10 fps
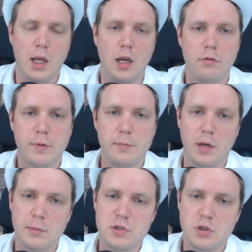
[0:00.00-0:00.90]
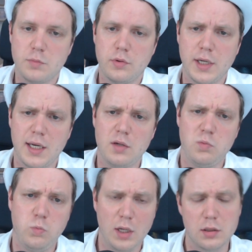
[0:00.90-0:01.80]
Hello everybody, my name is Goodboy,
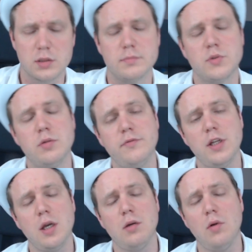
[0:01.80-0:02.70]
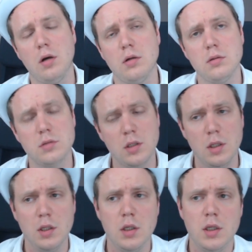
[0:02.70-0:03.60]
and welcome to a video on
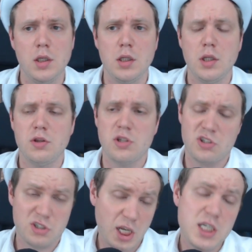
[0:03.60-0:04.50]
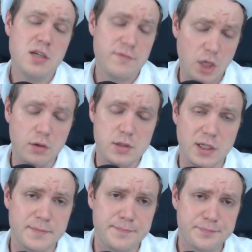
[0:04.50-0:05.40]
the state of
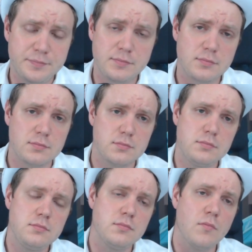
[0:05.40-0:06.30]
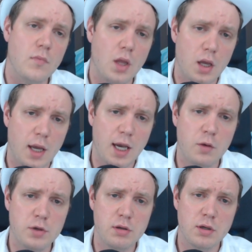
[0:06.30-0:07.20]
Dota.
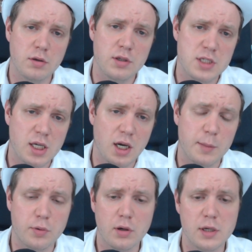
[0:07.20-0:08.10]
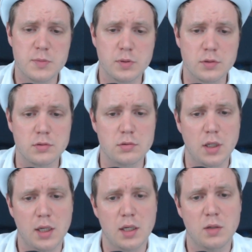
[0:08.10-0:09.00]
How we're doing on the TI prize pool
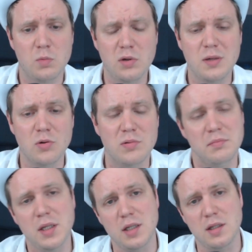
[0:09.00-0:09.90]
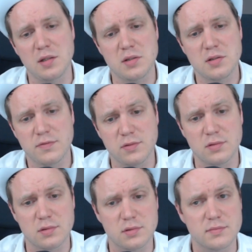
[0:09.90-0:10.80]
and what it all means
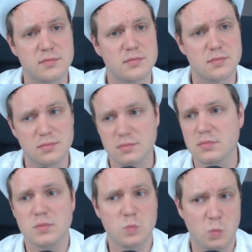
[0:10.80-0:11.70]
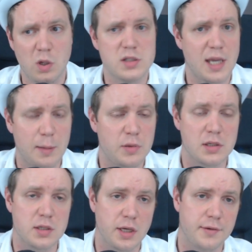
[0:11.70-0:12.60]
for what's happening
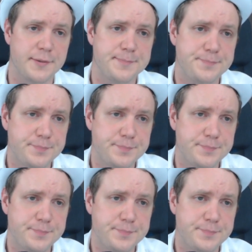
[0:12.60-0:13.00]
to Dota.